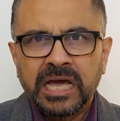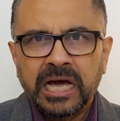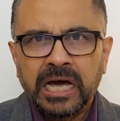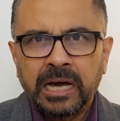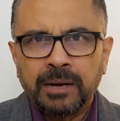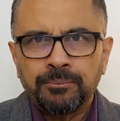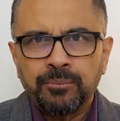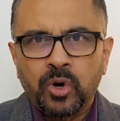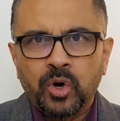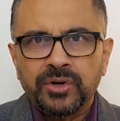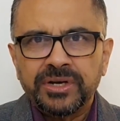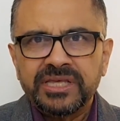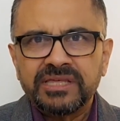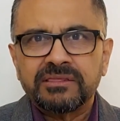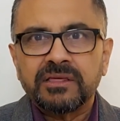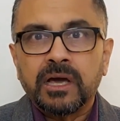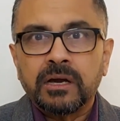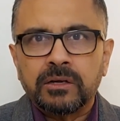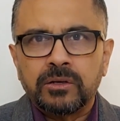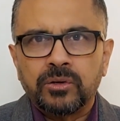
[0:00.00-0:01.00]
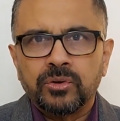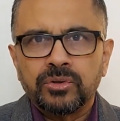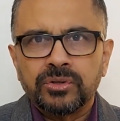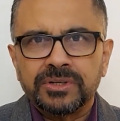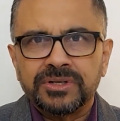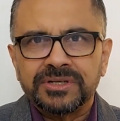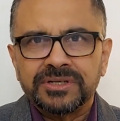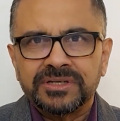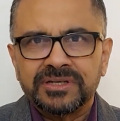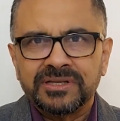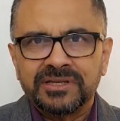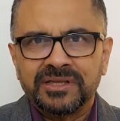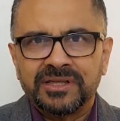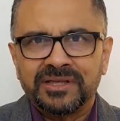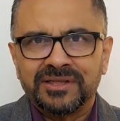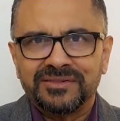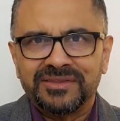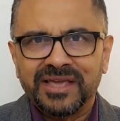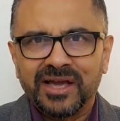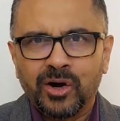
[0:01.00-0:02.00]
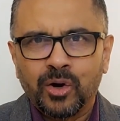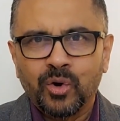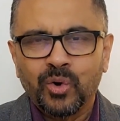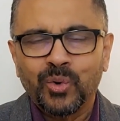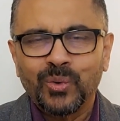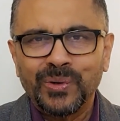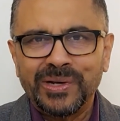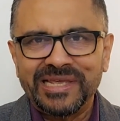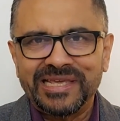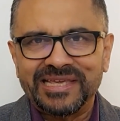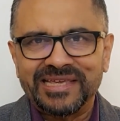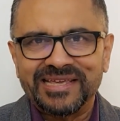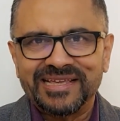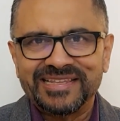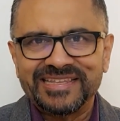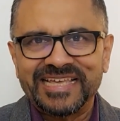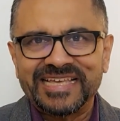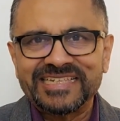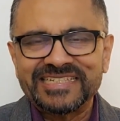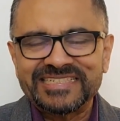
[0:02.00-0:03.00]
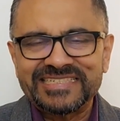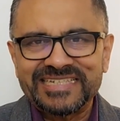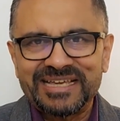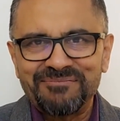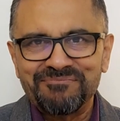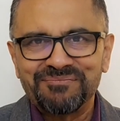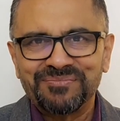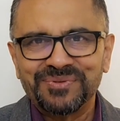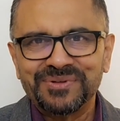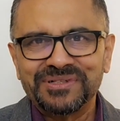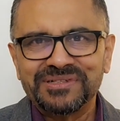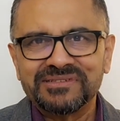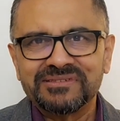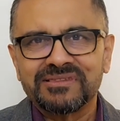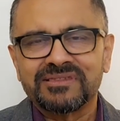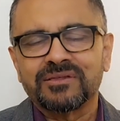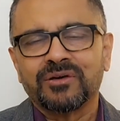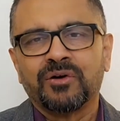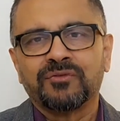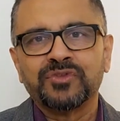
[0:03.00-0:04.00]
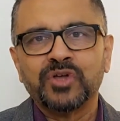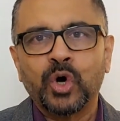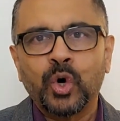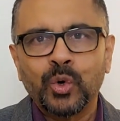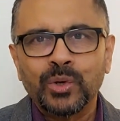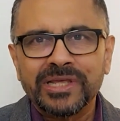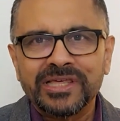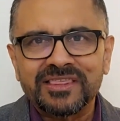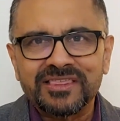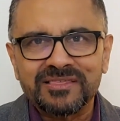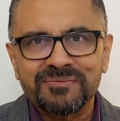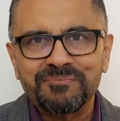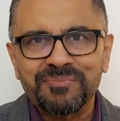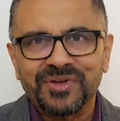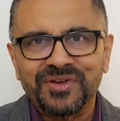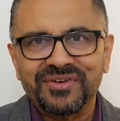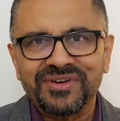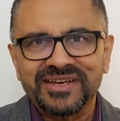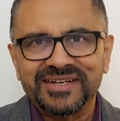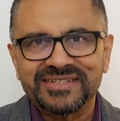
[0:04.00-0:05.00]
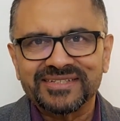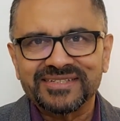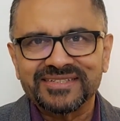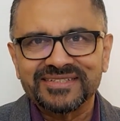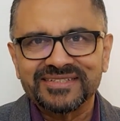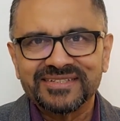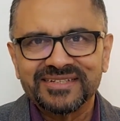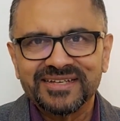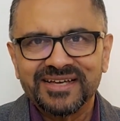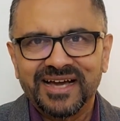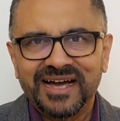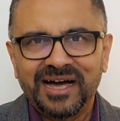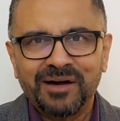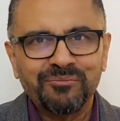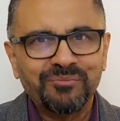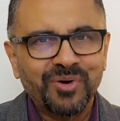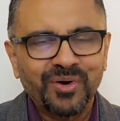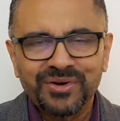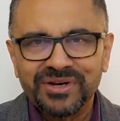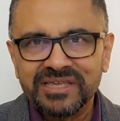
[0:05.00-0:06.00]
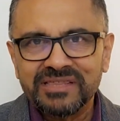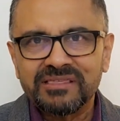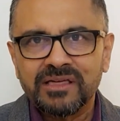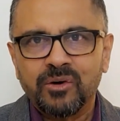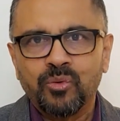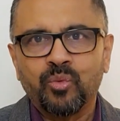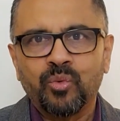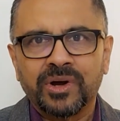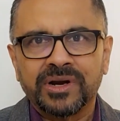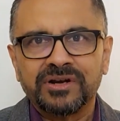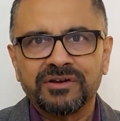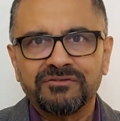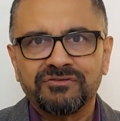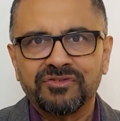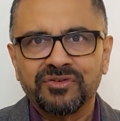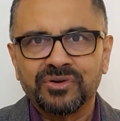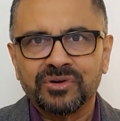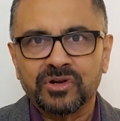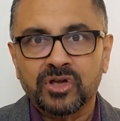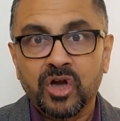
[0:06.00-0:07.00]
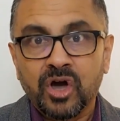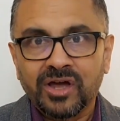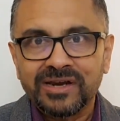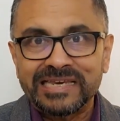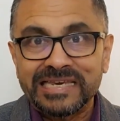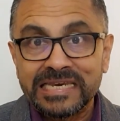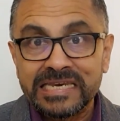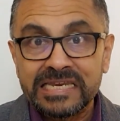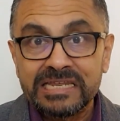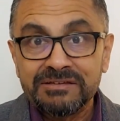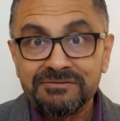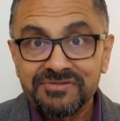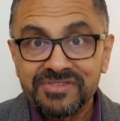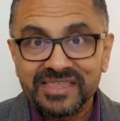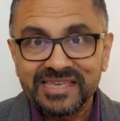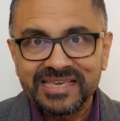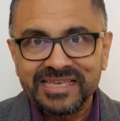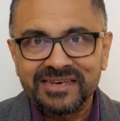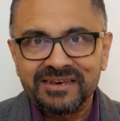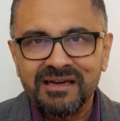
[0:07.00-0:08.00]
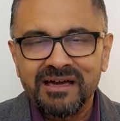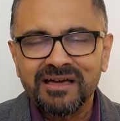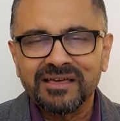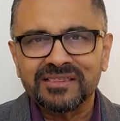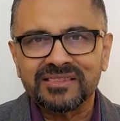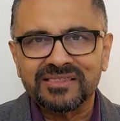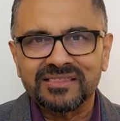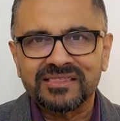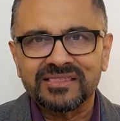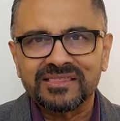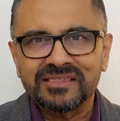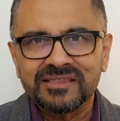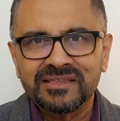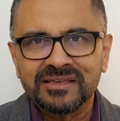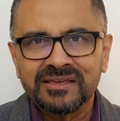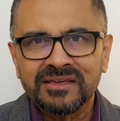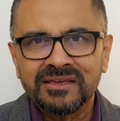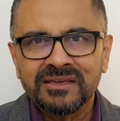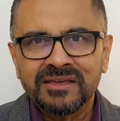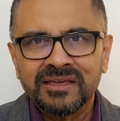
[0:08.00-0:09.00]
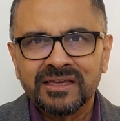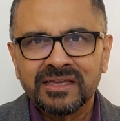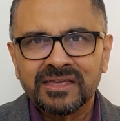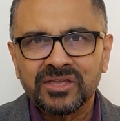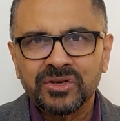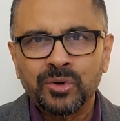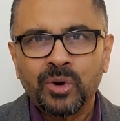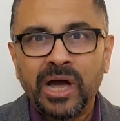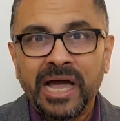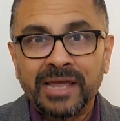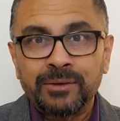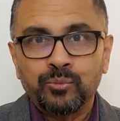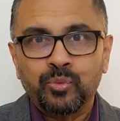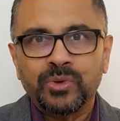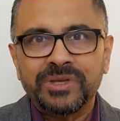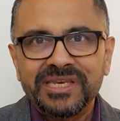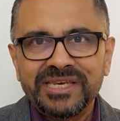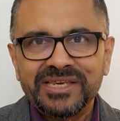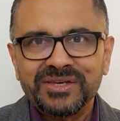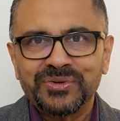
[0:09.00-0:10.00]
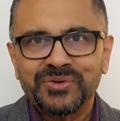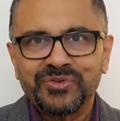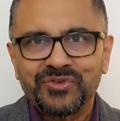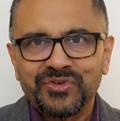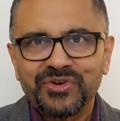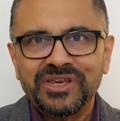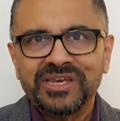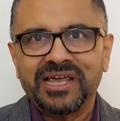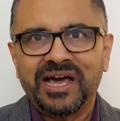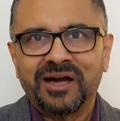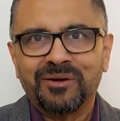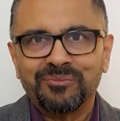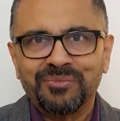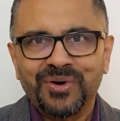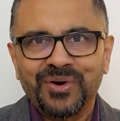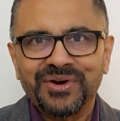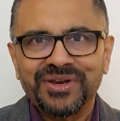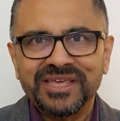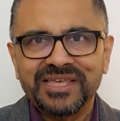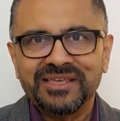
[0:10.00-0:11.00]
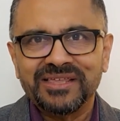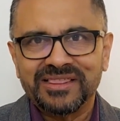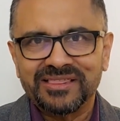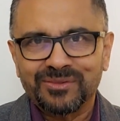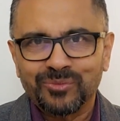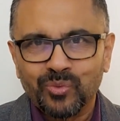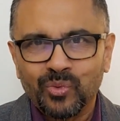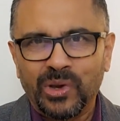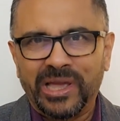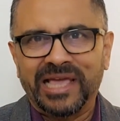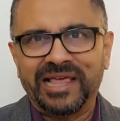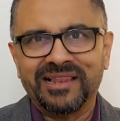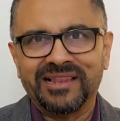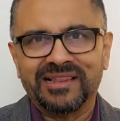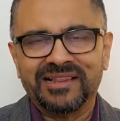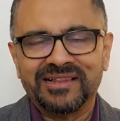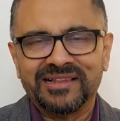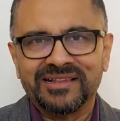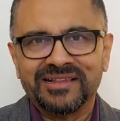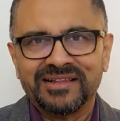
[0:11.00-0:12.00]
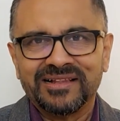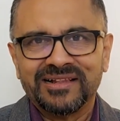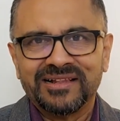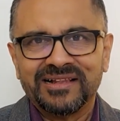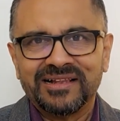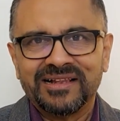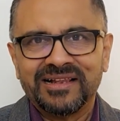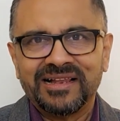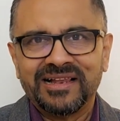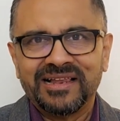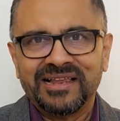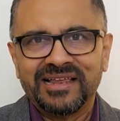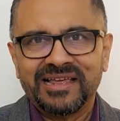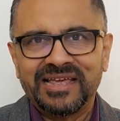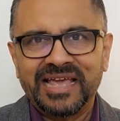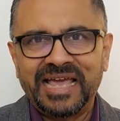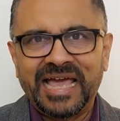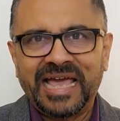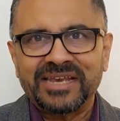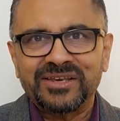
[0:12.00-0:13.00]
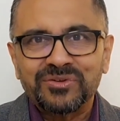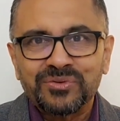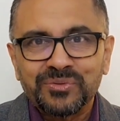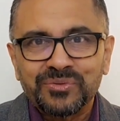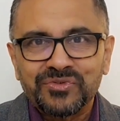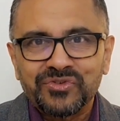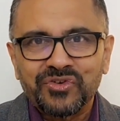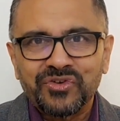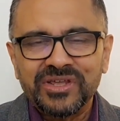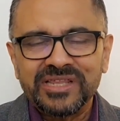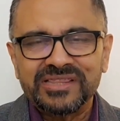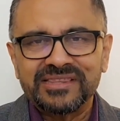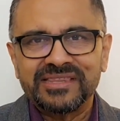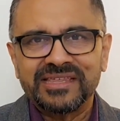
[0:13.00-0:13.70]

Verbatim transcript: Our bodies are good. They are holy. They are the temples of the Holy Spirit. Our bodies are wonderful. God lives in us. You know, and we need to treat our bodies well and to treat